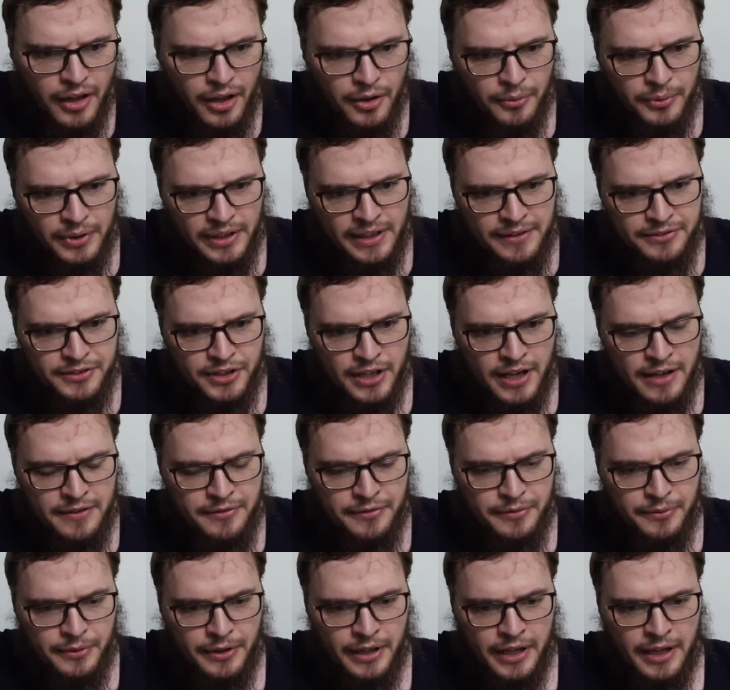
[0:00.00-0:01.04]
we left
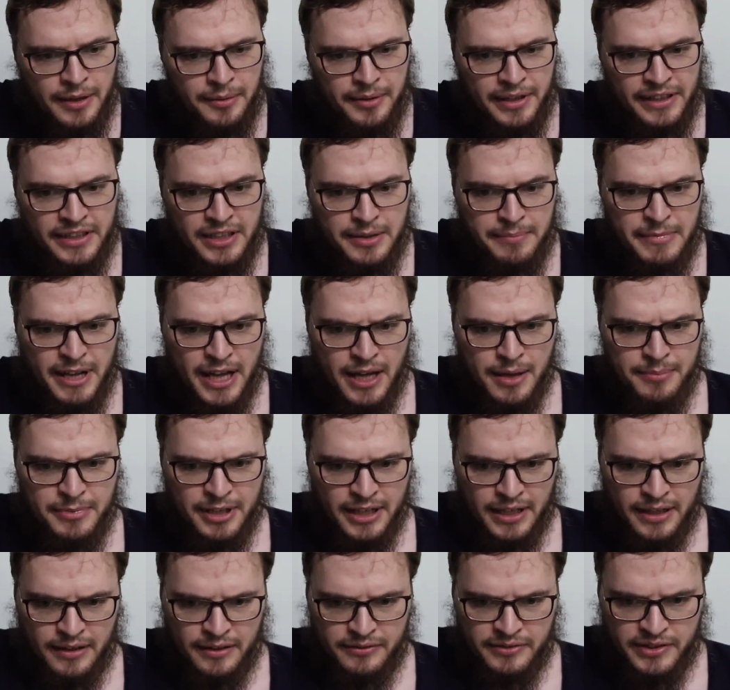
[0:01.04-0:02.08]
off in the bab
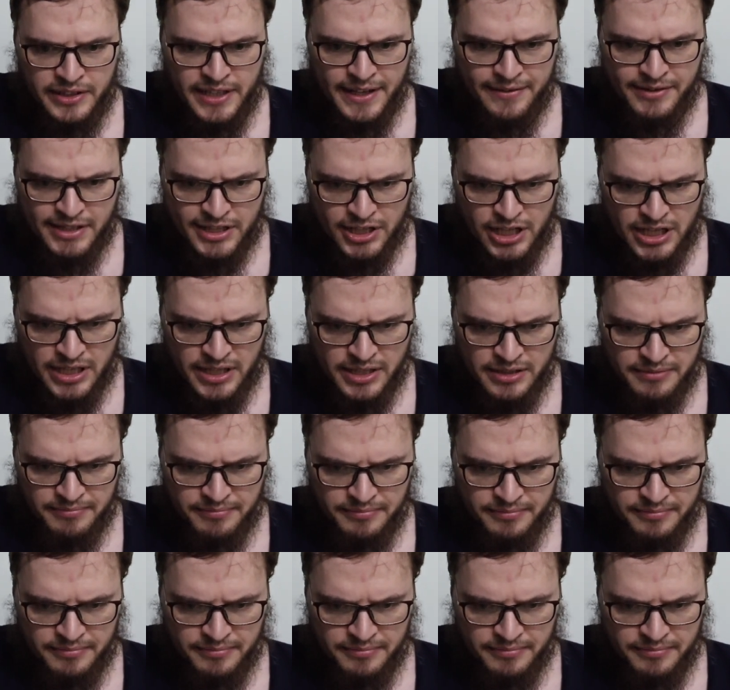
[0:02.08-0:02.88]
of nafaqah.